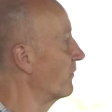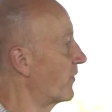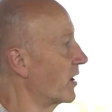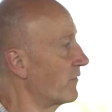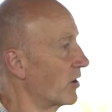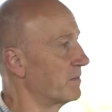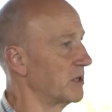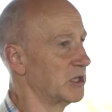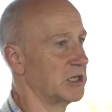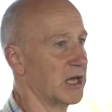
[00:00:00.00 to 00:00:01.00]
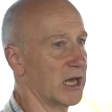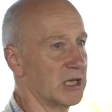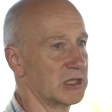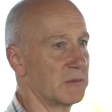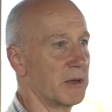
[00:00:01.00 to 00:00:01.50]
on very, very busy
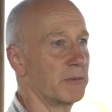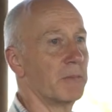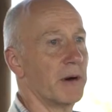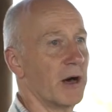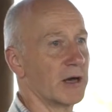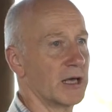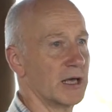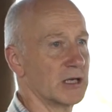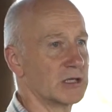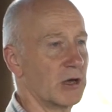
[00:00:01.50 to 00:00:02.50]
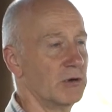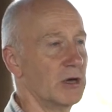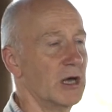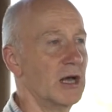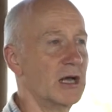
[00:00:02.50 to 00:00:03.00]
days that people park here. So
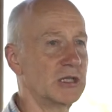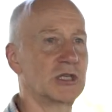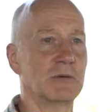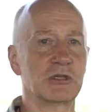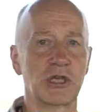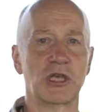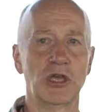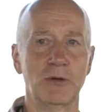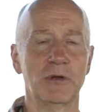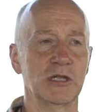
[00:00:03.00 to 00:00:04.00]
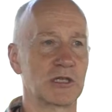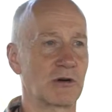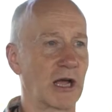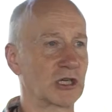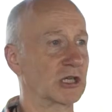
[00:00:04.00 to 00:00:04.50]
in terms of the human
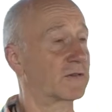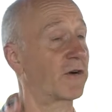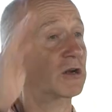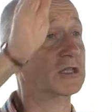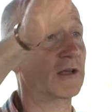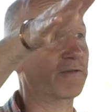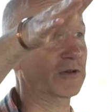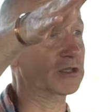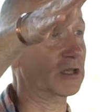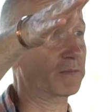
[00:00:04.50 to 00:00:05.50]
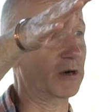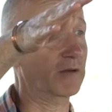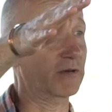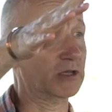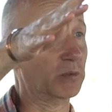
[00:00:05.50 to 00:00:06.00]
interaction, it's very different to the
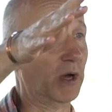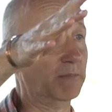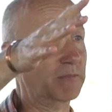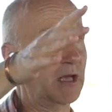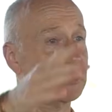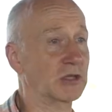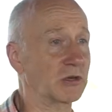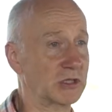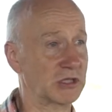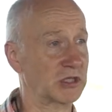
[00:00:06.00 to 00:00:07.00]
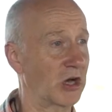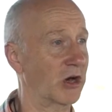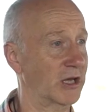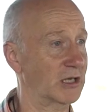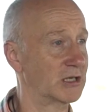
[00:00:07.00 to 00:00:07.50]
previous one. It's not
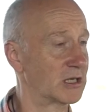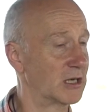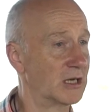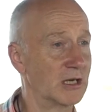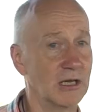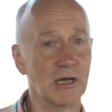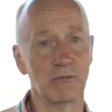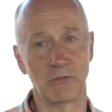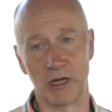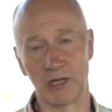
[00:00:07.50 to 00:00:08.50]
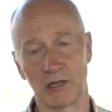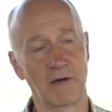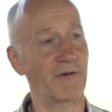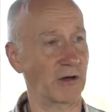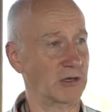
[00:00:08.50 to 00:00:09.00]
designed with
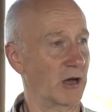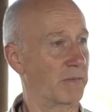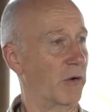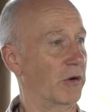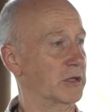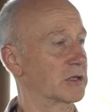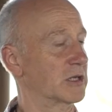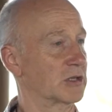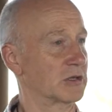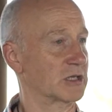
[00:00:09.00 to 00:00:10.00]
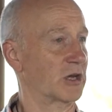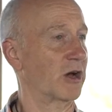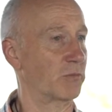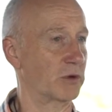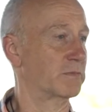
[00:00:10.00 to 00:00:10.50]
a photo point, it's not
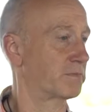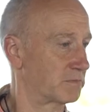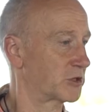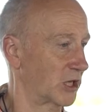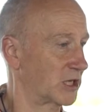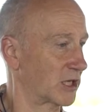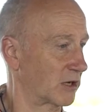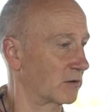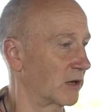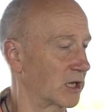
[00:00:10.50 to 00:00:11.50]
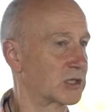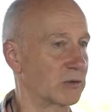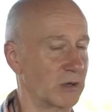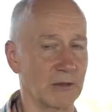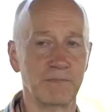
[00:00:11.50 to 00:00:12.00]
designed with seating next
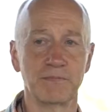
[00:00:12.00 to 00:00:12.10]
to it.